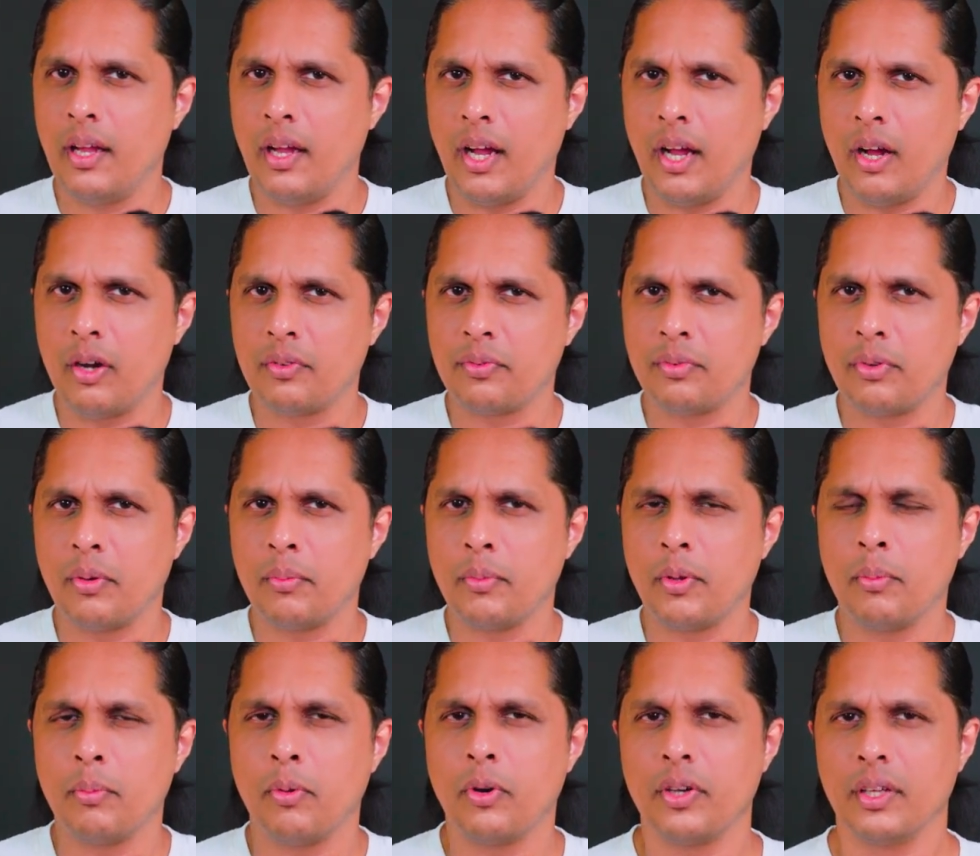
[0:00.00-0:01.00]
out from
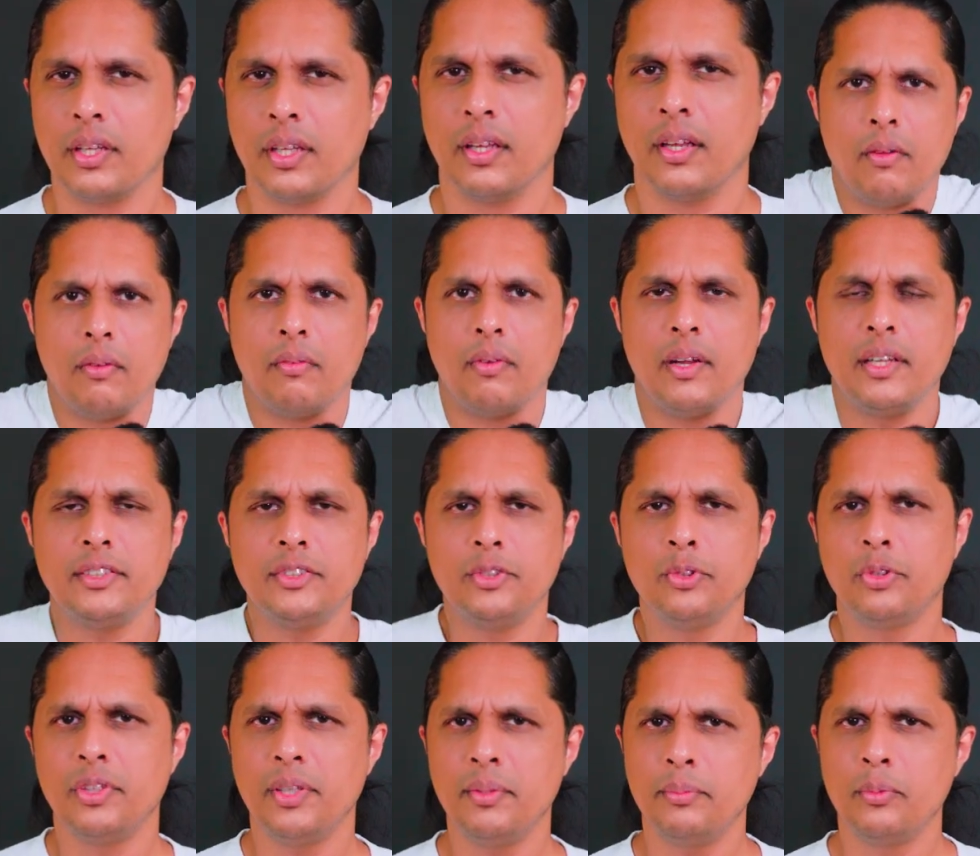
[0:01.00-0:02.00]
your body. Once
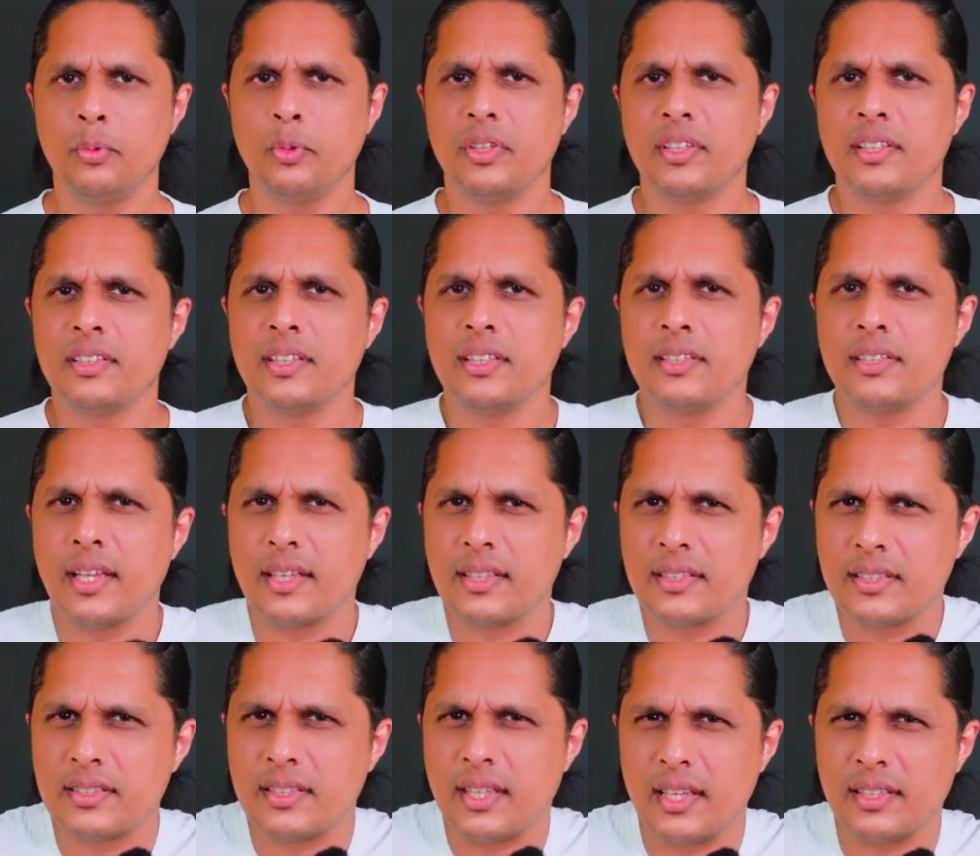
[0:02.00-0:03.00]
you keep doing these
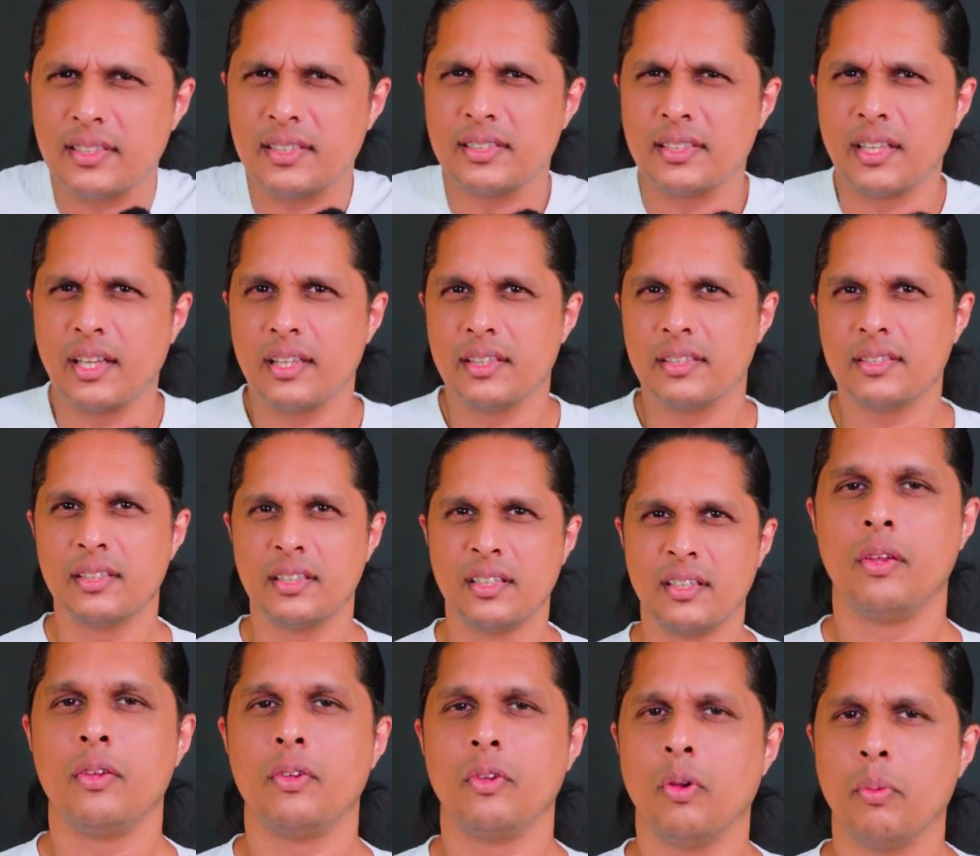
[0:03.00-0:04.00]
exercises, guys,
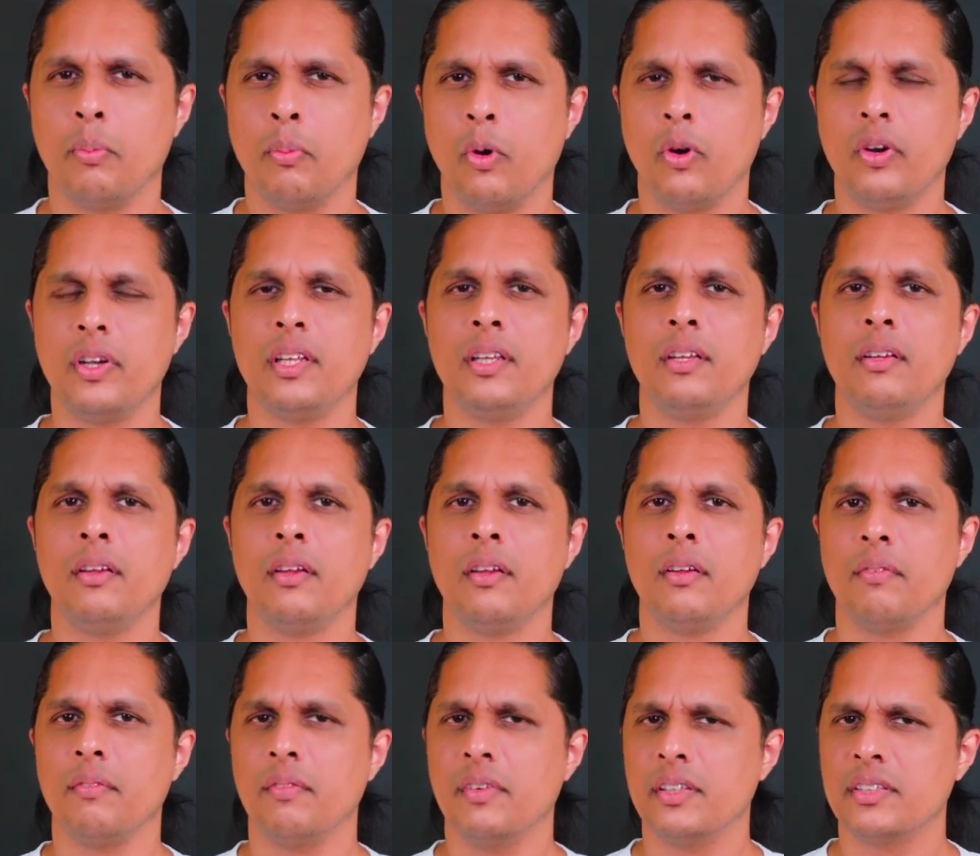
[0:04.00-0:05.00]
your body
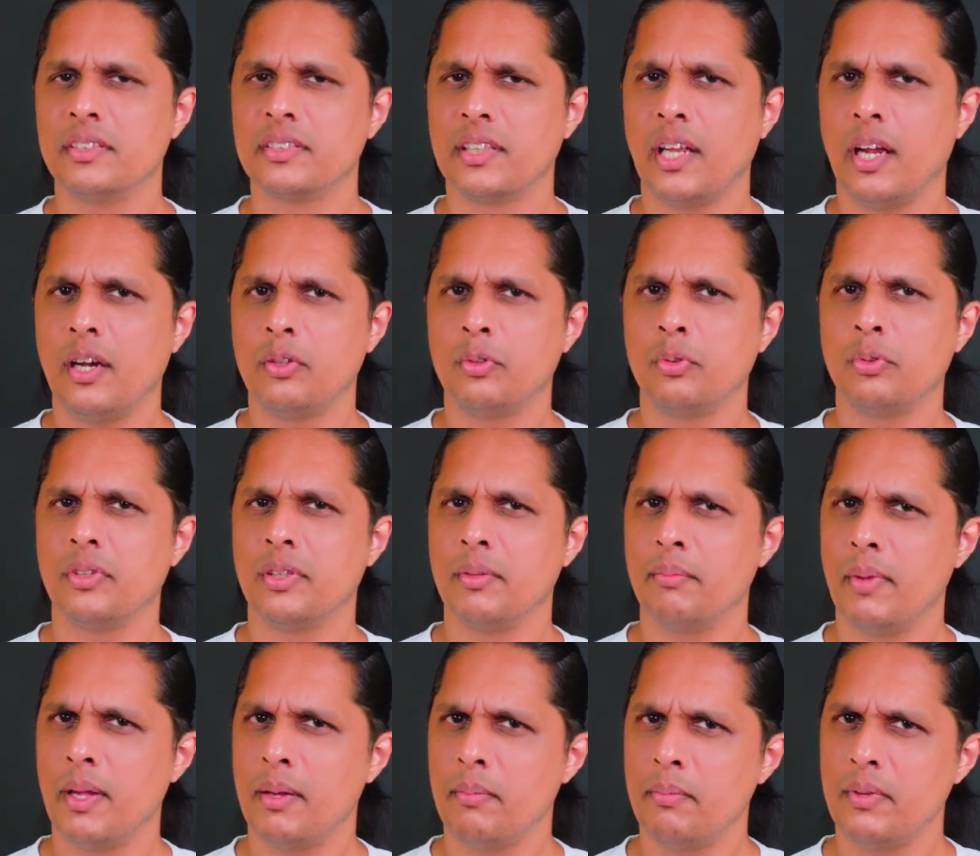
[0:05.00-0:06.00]
will start to
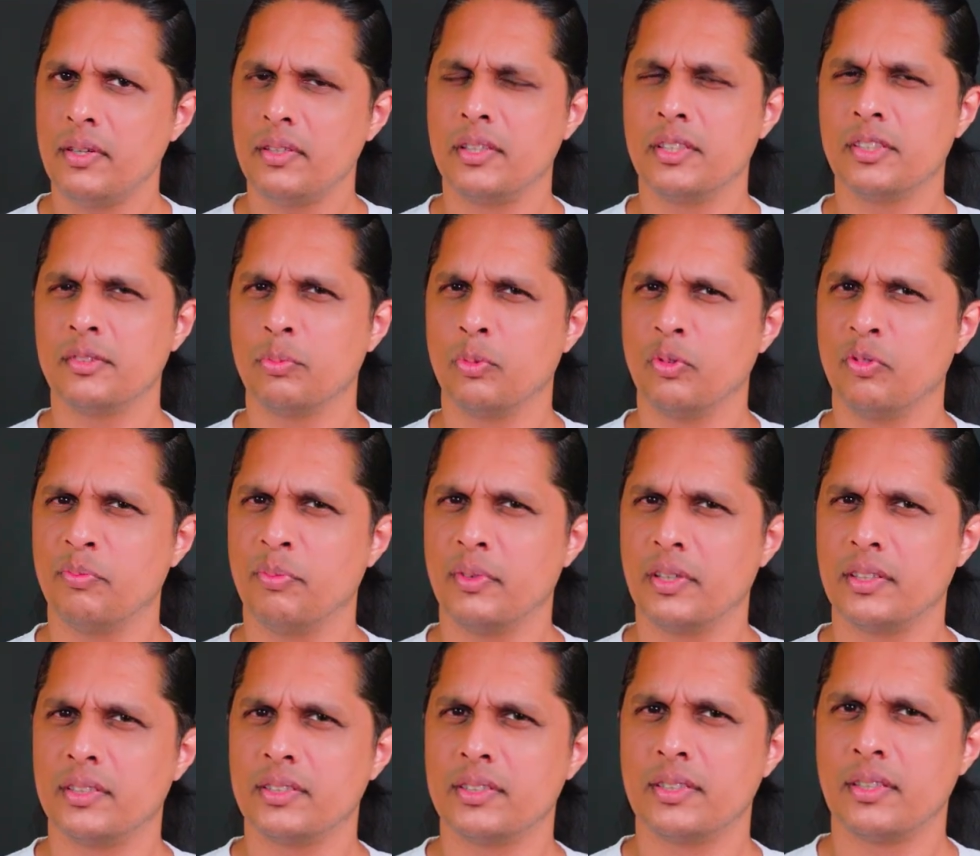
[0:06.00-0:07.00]
remember these
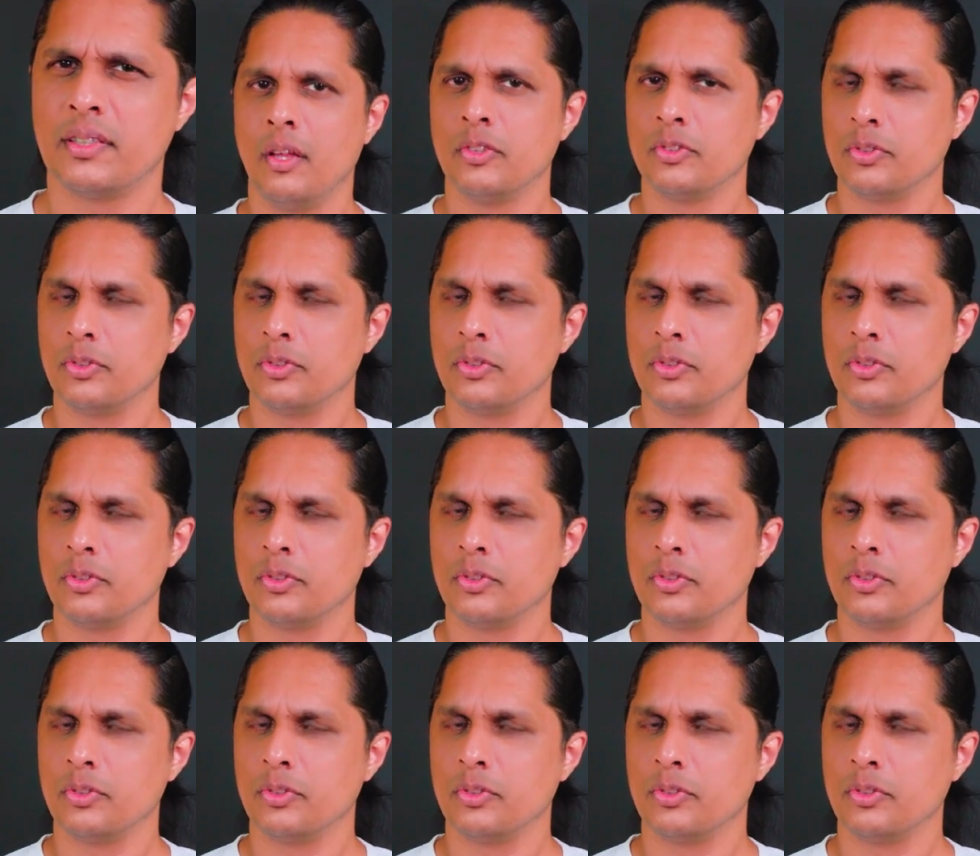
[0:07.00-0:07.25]
movements.